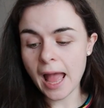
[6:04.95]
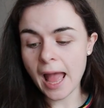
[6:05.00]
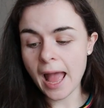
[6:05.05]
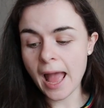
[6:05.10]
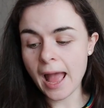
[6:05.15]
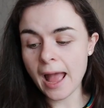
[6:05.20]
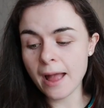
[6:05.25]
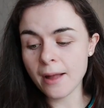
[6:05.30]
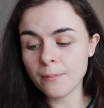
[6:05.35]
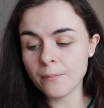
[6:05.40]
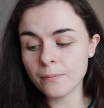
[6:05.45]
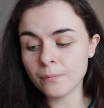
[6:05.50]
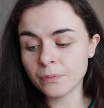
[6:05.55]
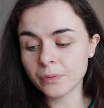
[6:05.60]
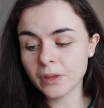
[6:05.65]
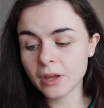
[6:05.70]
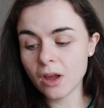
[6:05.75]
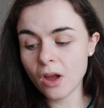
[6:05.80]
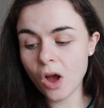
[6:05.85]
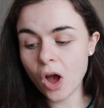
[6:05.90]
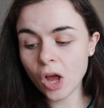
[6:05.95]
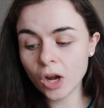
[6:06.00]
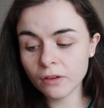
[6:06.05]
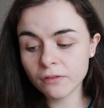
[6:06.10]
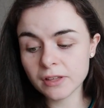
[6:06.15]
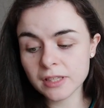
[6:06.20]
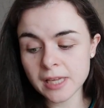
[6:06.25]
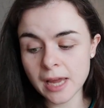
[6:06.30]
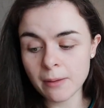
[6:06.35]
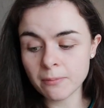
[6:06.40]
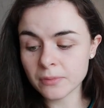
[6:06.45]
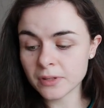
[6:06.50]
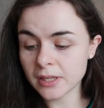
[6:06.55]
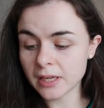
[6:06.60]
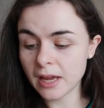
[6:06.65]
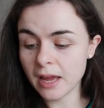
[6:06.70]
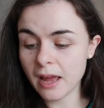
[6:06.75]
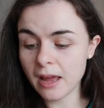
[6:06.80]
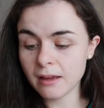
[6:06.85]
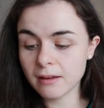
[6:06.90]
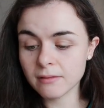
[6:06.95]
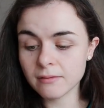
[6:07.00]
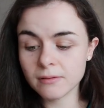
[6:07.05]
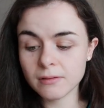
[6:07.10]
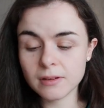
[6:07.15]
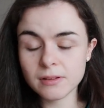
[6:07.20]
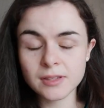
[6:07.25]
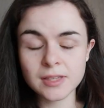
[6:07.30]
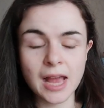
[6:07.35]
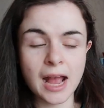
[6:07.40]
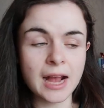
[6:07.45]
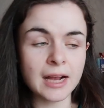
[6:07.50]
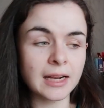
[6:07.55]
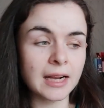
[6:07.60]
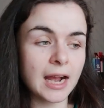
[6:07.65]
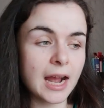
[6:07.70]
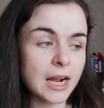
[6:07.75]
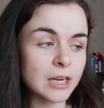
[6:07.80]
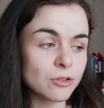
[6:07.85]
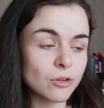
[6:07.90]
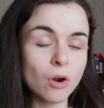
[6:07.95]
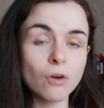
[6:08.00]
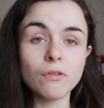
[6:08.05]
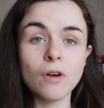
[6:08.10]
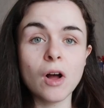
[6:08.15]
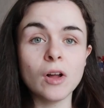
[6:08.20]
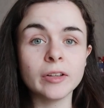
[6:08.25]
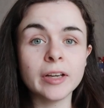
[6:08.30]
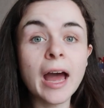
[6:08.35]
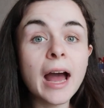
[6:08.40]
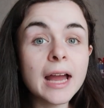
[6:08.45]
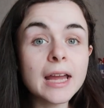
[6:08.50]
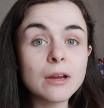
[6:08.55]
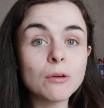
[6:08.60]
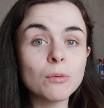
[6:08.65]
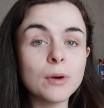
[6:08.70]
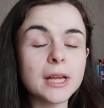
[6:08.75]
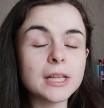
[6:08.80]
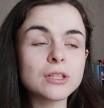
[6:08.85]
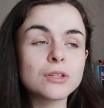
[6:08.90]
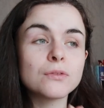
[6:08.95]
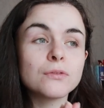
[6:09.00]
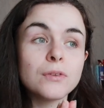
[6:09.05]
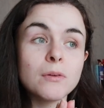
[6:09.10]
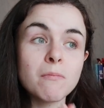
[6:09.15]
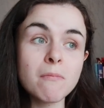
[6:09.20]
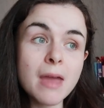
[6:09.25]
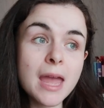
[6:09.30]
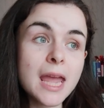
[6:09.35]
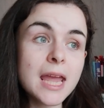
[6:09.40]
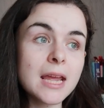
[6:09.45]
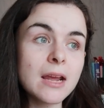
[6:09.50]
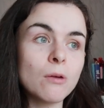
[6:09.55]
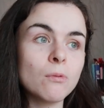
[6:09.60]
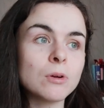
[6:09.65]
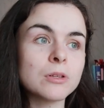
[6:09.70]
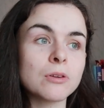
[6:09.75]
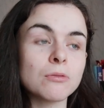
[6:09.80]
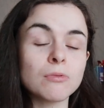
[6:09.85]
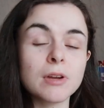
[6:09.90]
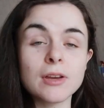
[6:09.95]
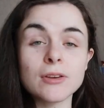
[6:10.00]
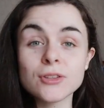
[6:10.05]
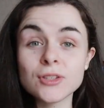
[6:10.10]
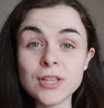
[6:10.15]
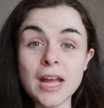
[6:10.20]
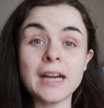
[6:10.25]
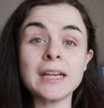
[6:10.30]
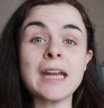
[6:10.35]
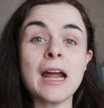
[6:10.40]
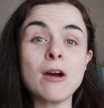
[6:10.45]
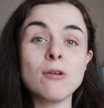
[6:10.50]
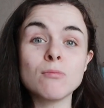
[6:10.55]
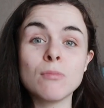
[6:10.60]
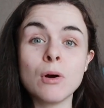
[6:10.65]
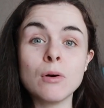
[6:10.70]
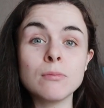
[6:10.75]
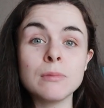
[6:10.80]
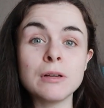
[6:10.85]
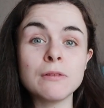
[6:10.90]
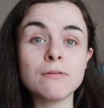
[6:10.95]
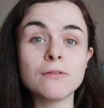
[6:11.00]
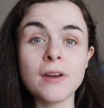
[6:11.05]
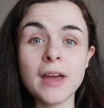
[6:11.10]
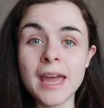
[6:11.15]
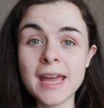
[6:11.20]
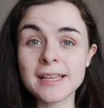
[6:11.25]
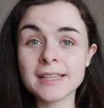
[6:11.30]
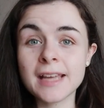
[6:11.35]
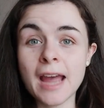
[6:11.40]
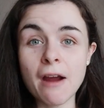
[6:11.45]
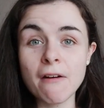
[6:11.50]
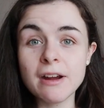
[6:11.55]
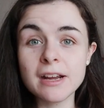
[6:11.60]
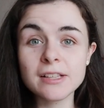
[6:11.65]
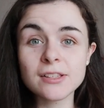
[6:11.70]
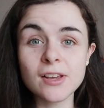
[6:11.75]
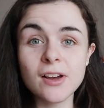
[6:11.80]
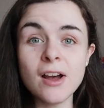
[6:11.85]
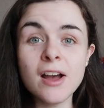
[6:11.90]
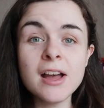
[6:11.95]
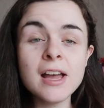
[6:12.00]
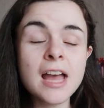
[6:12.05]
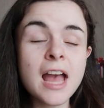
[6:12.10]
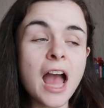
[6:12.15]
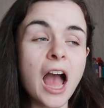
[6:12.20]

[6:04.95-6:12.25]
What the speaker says: Oliver Tempsett sang I Drove All Night, which for me was a real standout moment for his character.